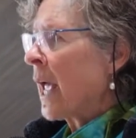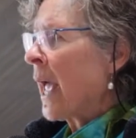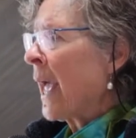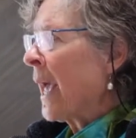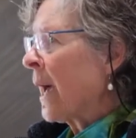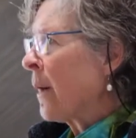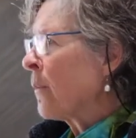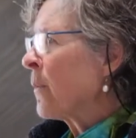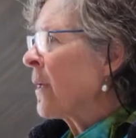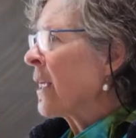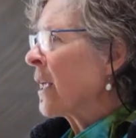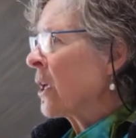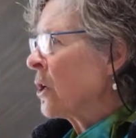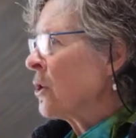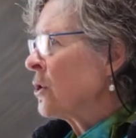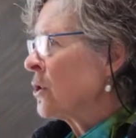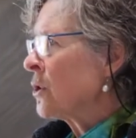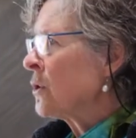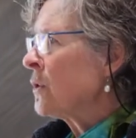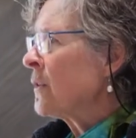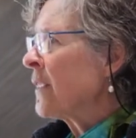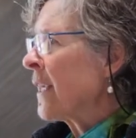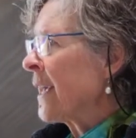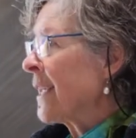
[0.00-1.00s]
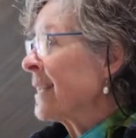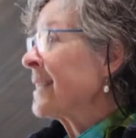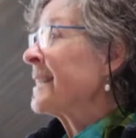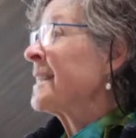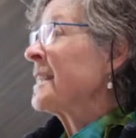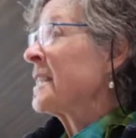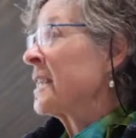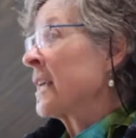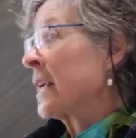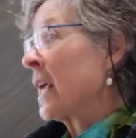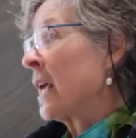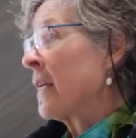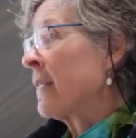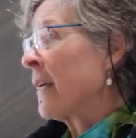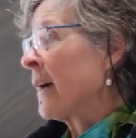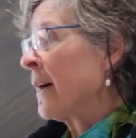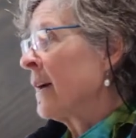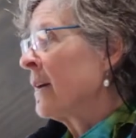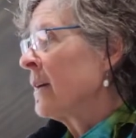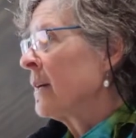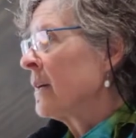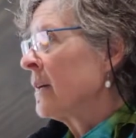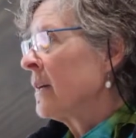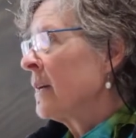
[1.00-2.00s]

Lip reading: how we can do that together